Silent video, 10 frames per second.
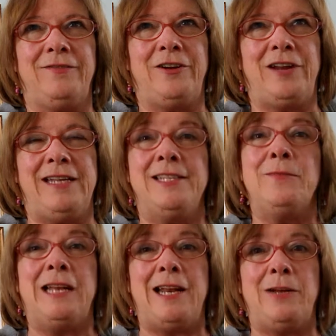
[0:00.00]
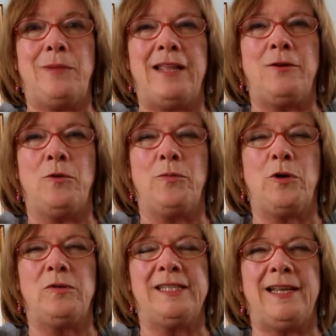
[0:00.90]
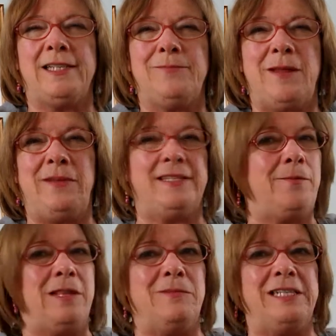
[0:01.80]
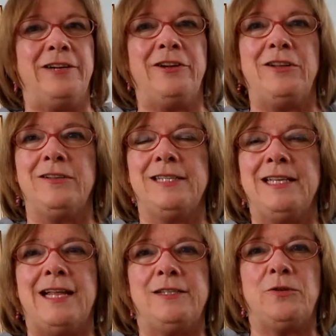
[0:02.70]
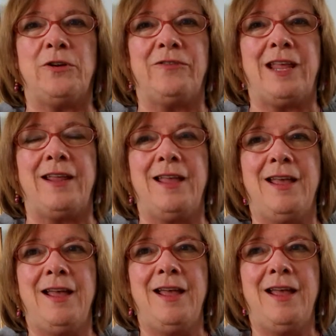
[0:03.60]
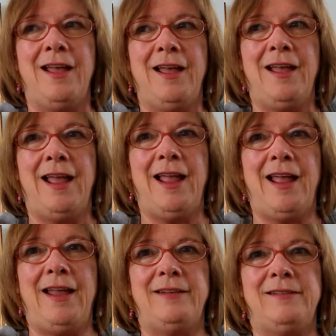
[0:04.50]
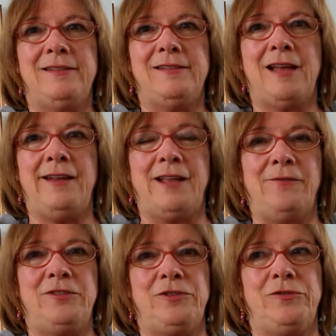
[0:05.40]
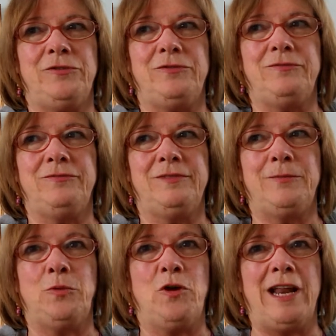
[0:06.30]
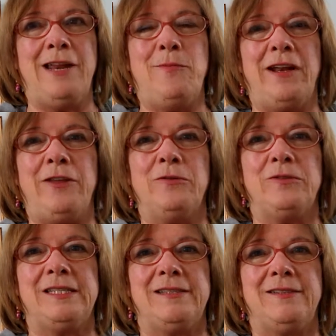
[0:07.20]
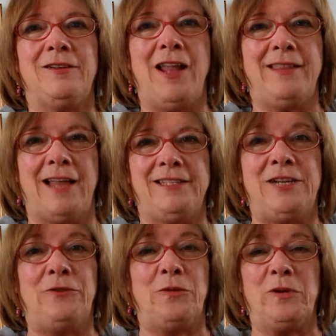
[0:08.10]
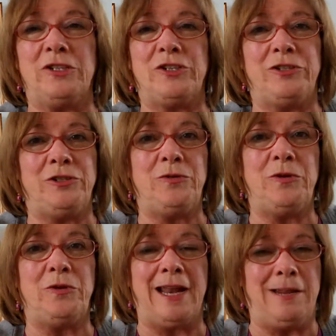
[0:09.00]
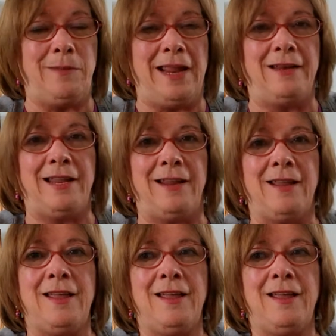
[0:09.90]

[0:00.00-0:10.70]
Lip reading: very intimidated by the whole process, maybe some of the materials and that sort of thing. And I'd love to support anybody who's got that secret wish to do any painting.